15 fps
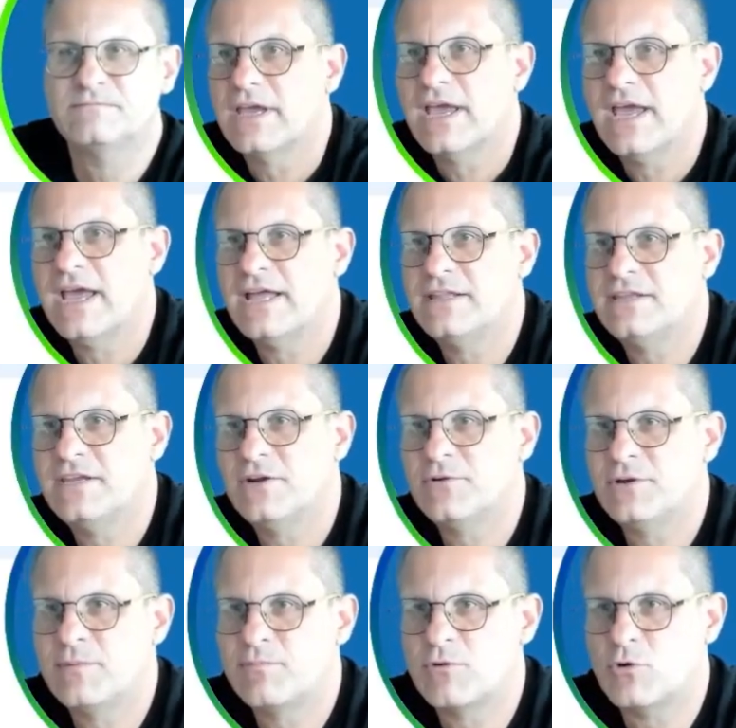And here in
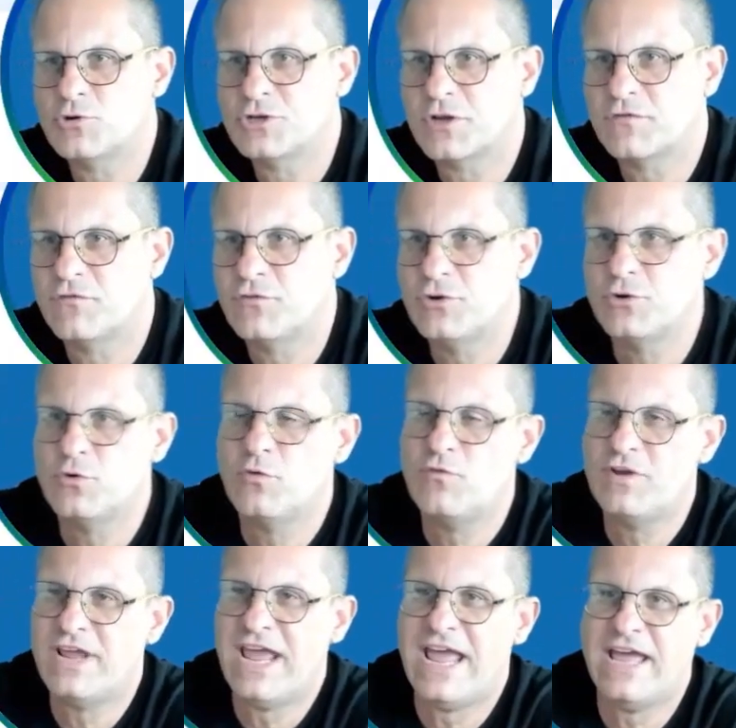the project view,
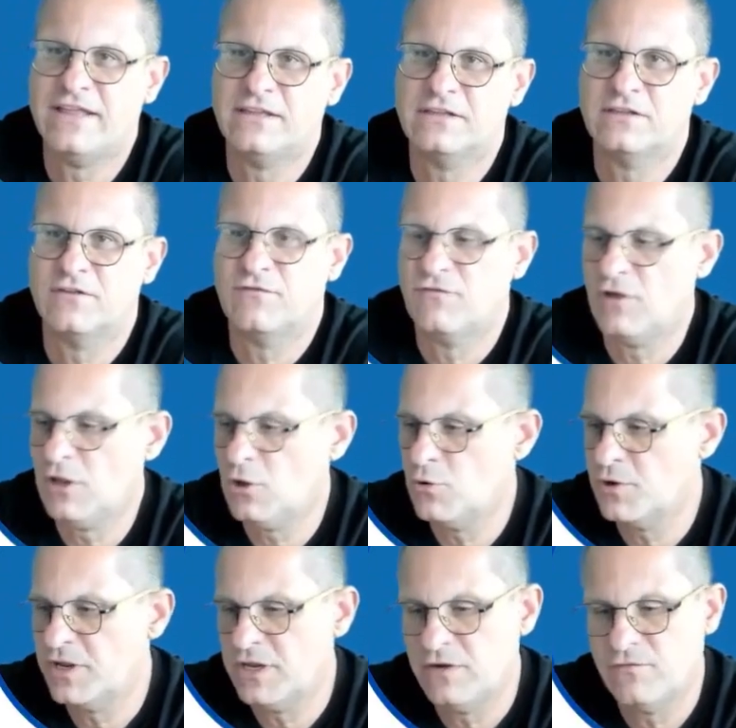we add the
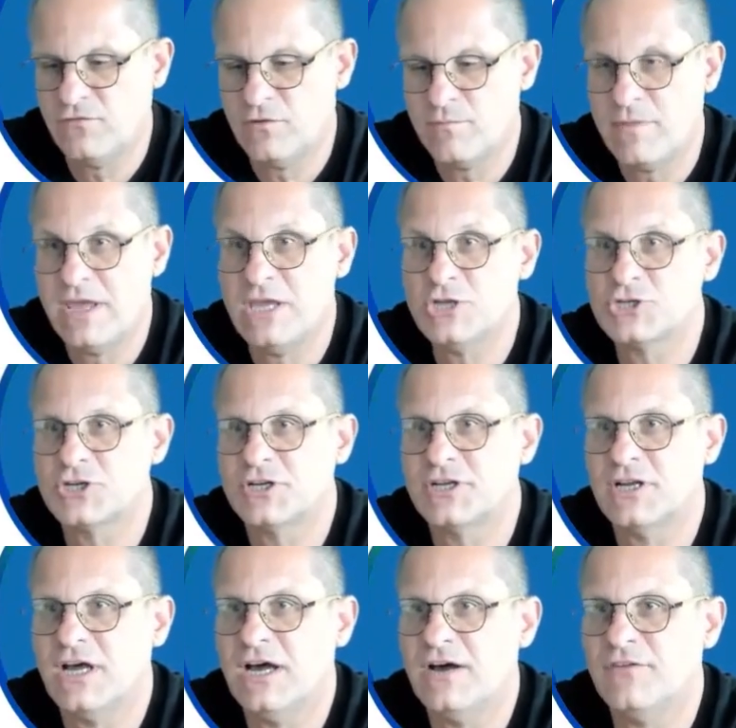following information
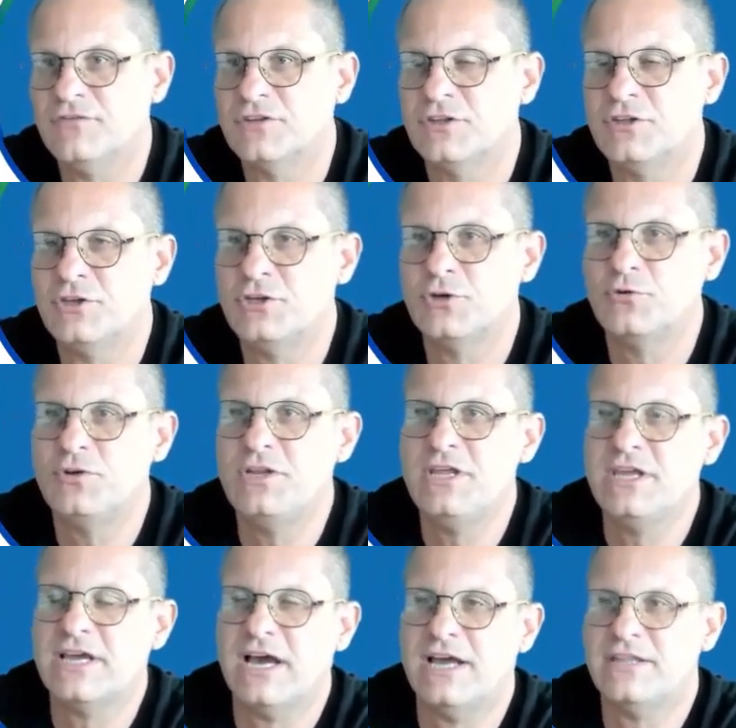after the
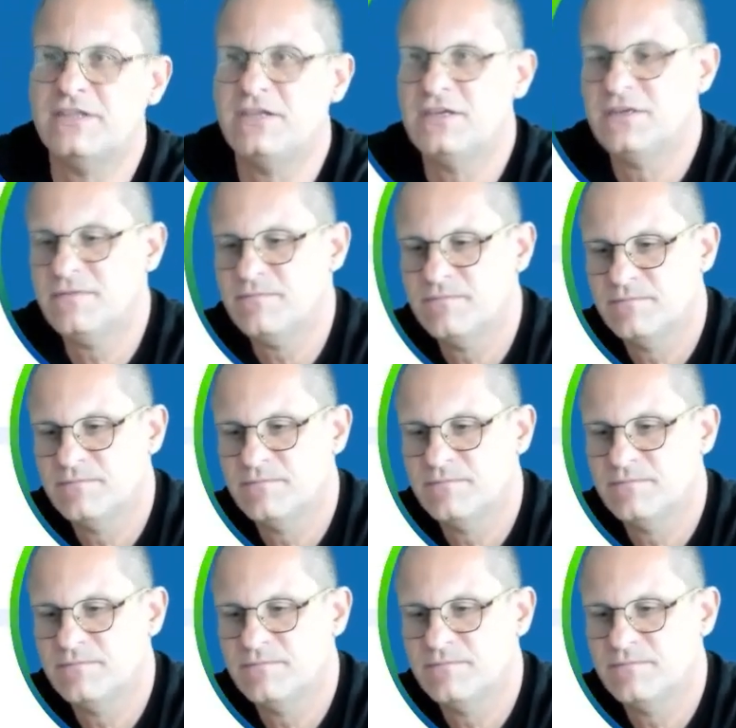unique ID.